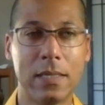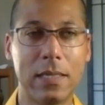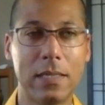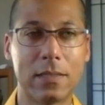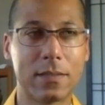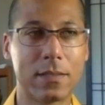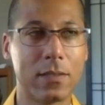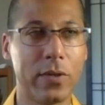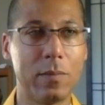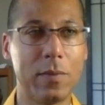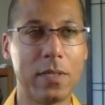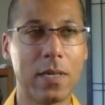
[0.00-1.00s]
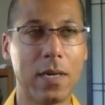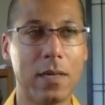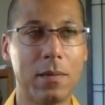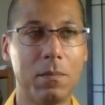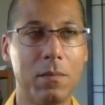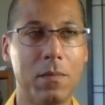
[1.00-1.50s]
It's going to
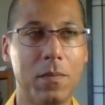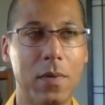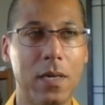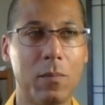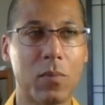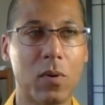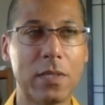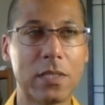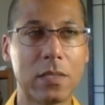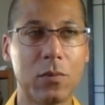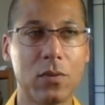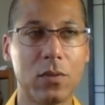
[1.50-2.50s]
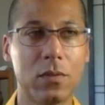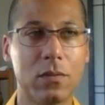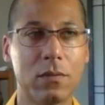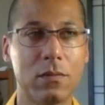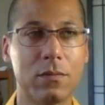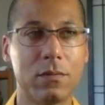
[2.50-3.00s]
become permissible
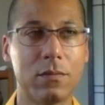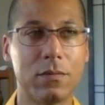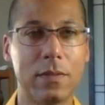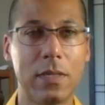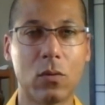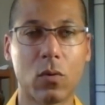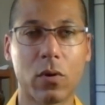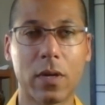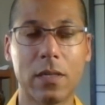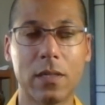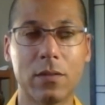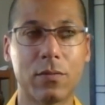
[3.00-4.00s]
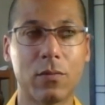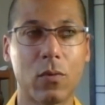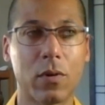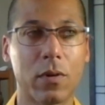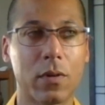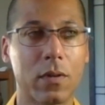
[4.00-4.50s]
in Oregon
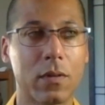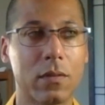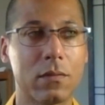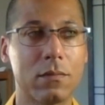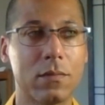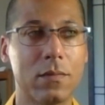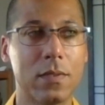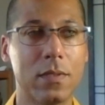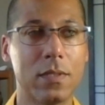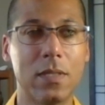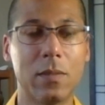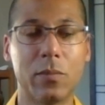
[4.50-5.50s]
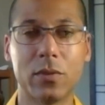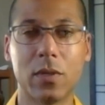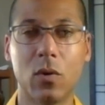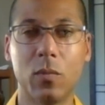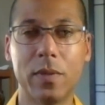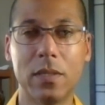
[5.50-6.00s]
for the temple to
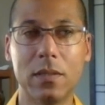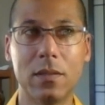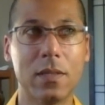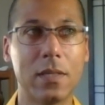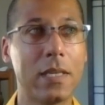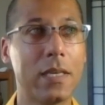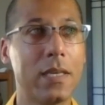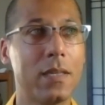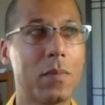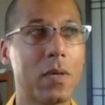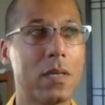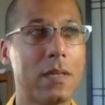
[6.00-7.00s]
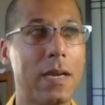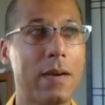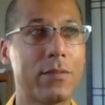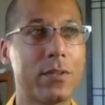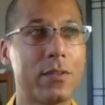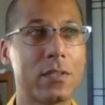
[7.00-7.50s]
open again, but
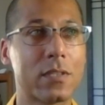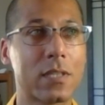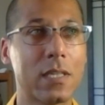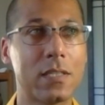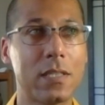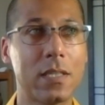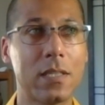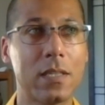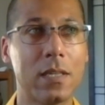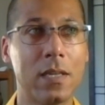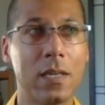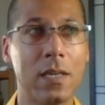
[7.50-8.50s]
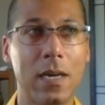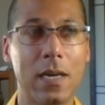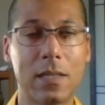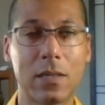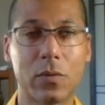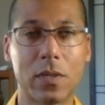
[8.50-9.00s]
after discussing it, I
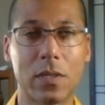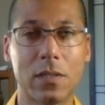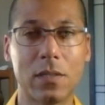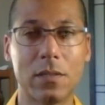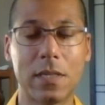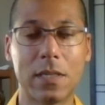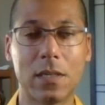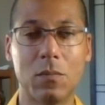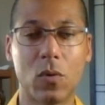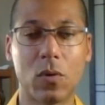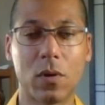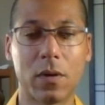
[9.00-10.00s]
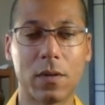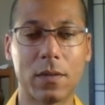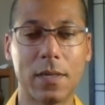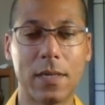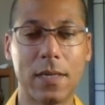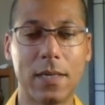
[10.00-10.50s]
think we're going to take a more